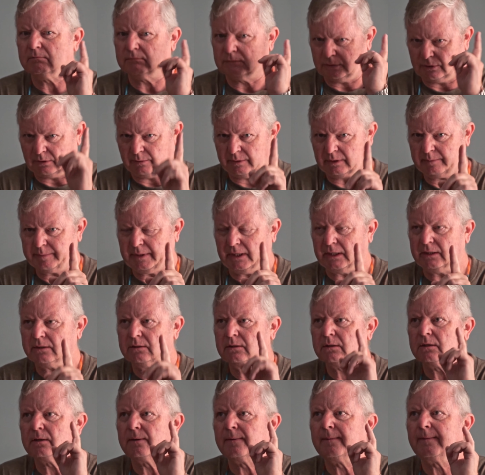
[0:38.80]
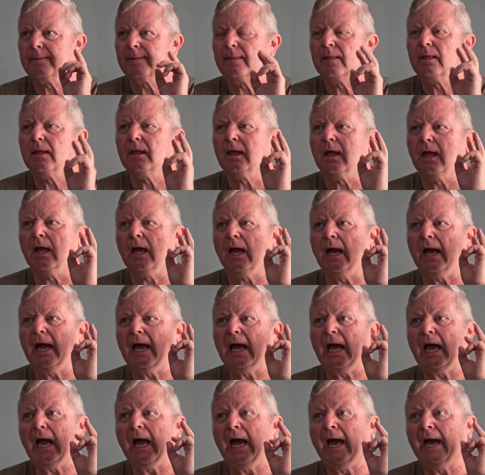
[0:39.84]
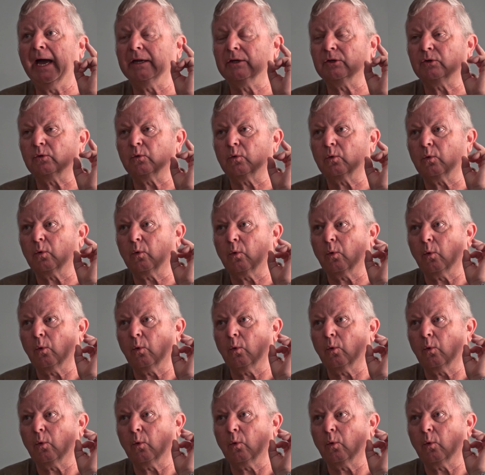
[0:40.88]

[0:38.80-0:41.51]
You know what I mean? And